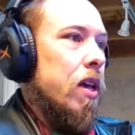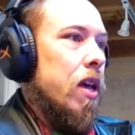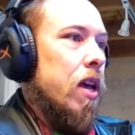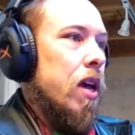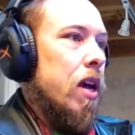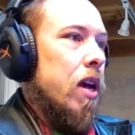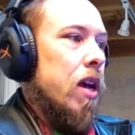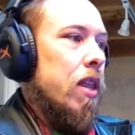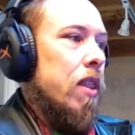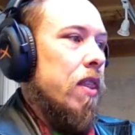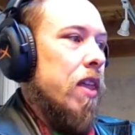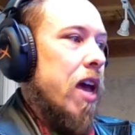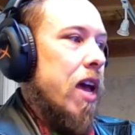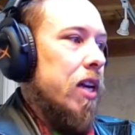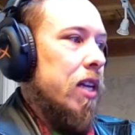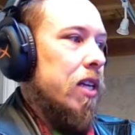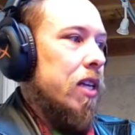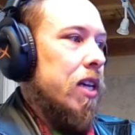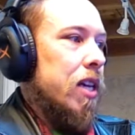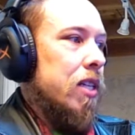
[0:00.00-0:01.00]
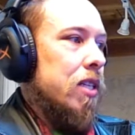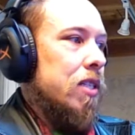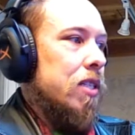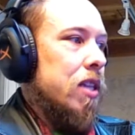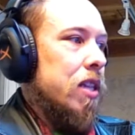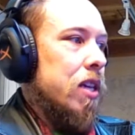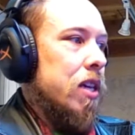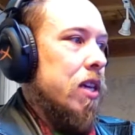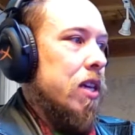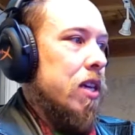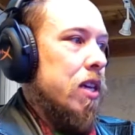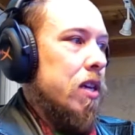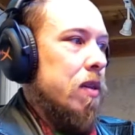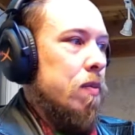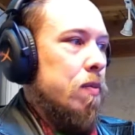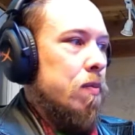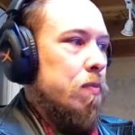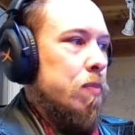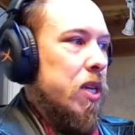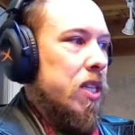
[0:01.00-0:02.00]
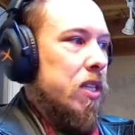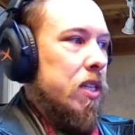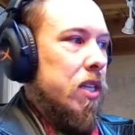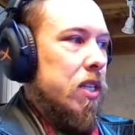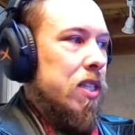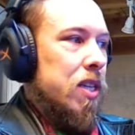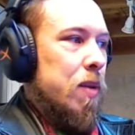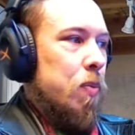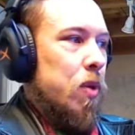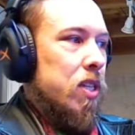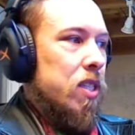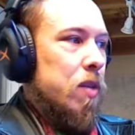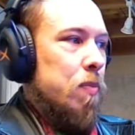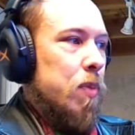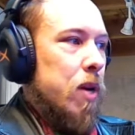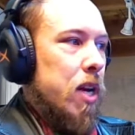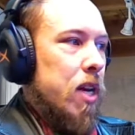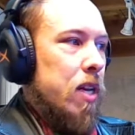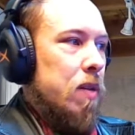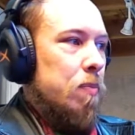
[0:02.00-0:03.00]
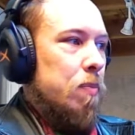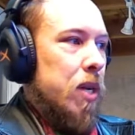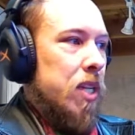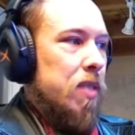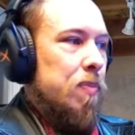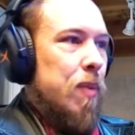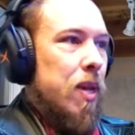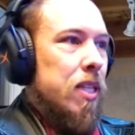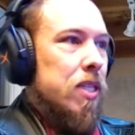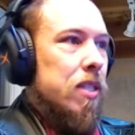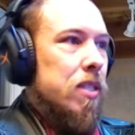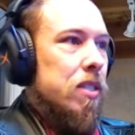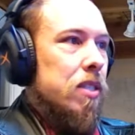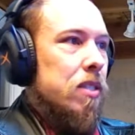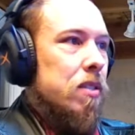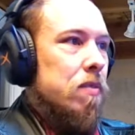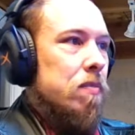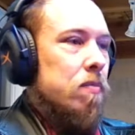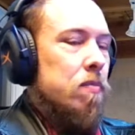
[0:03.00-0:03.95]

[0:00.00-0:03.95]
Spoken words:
and that gets basically separates it by spaces